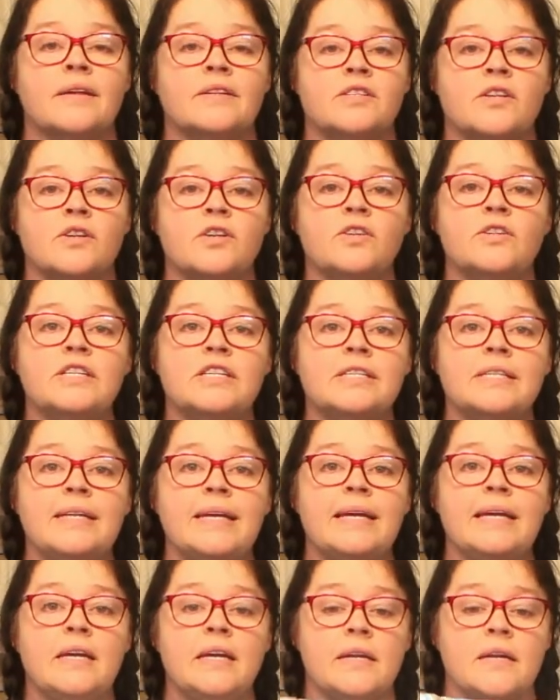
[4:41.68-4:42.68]
you just
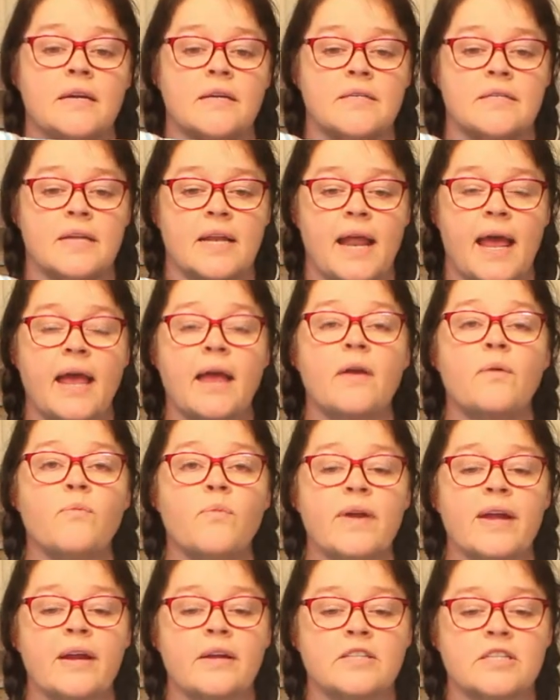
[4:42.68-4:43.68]
need, today
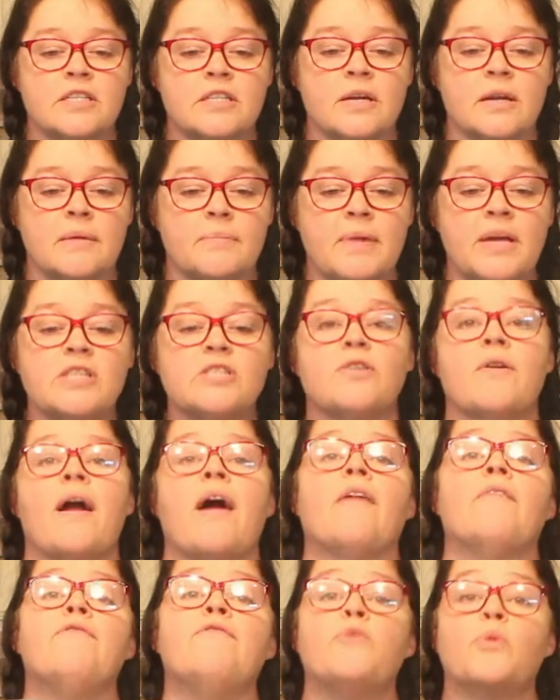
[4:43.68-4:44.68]
we are just going to measure
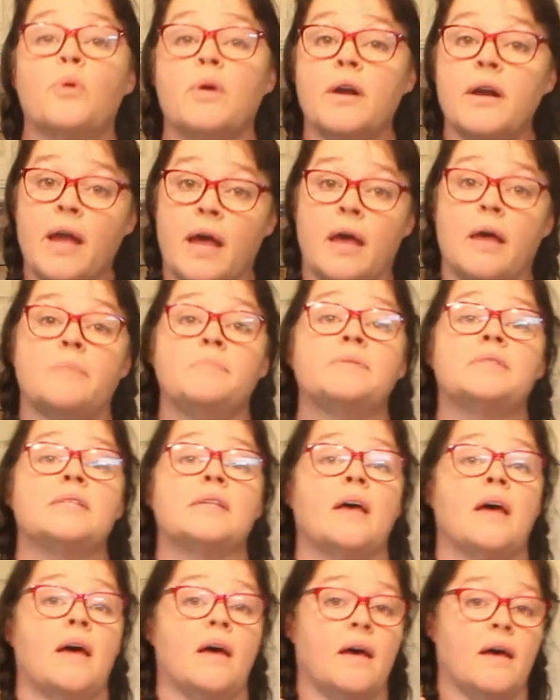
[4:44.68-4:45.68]
out 4 cups
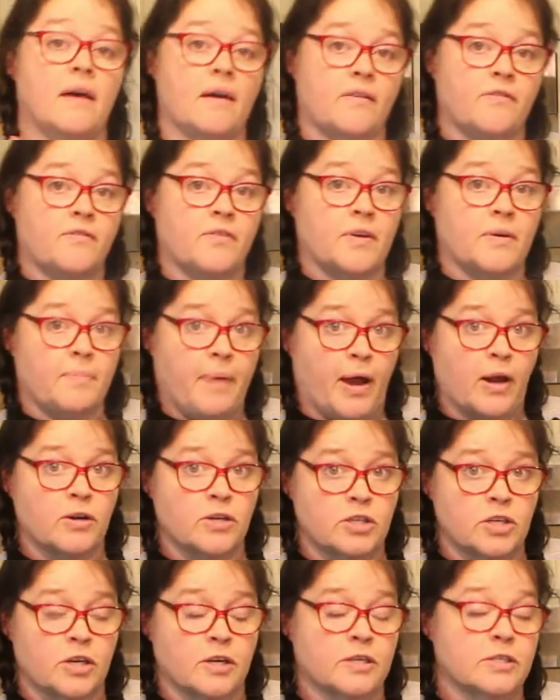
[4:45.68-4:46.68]
of
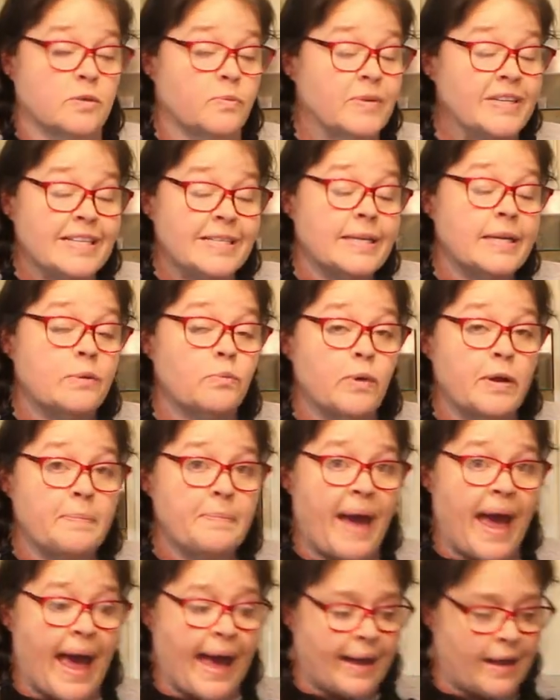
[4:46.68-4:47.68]
powdered sugar. So we just need 1
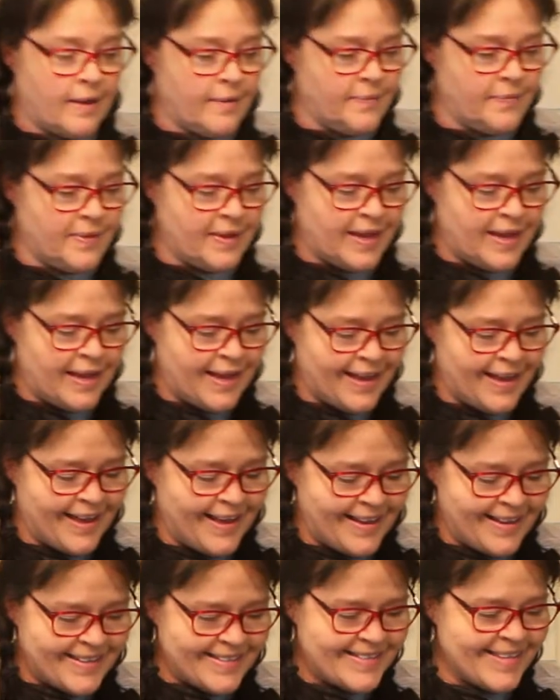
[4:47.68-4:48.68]
bag.
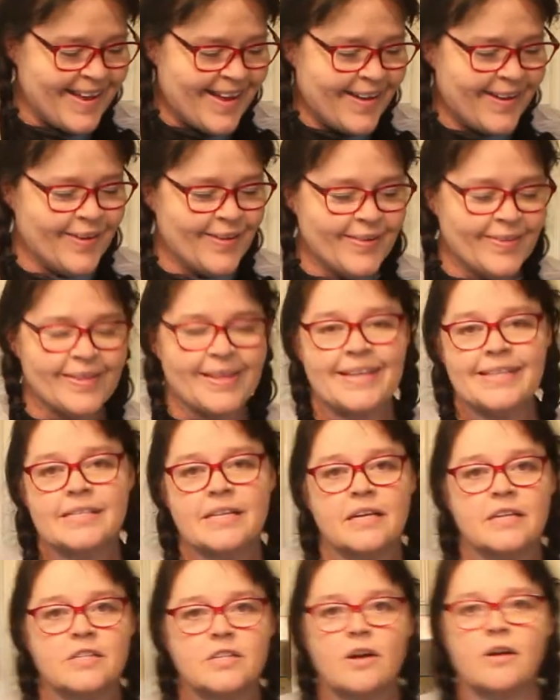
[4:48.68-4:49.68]
So let's
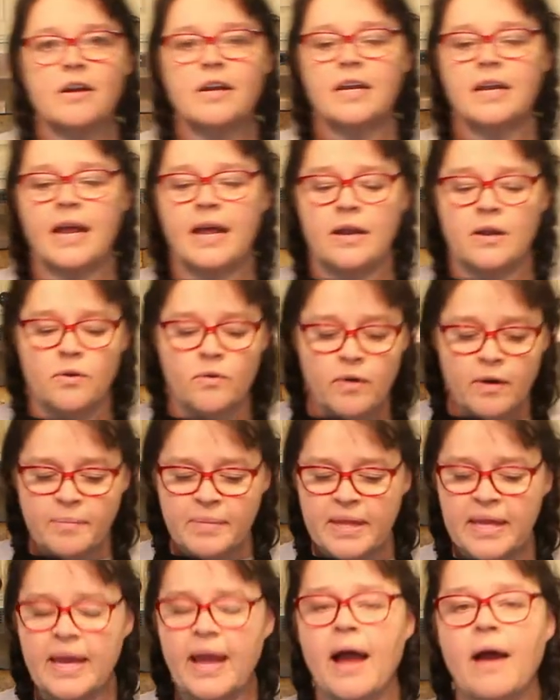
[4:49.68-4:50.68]
get started. And
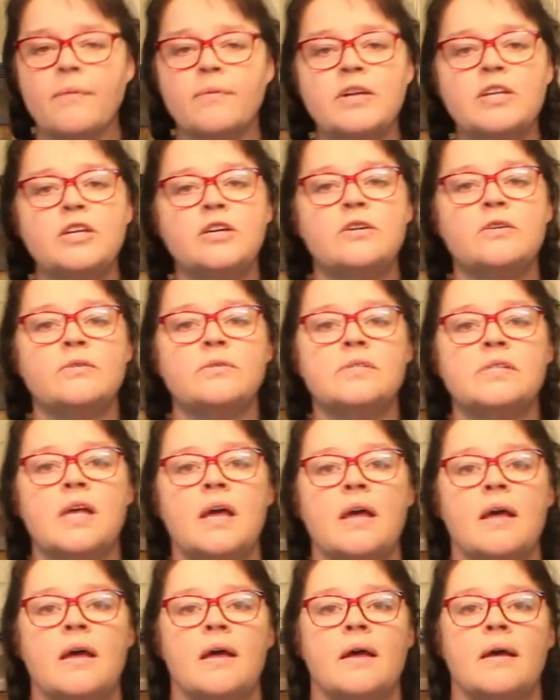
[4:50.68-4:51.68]
normally I would use
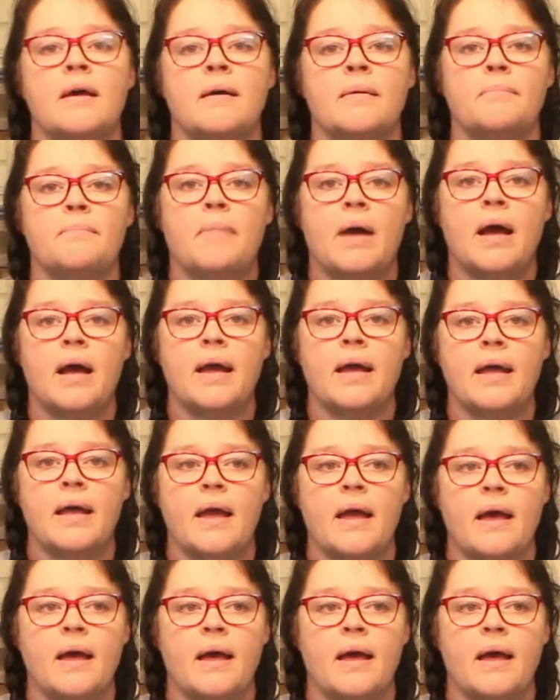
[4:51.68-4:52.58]
my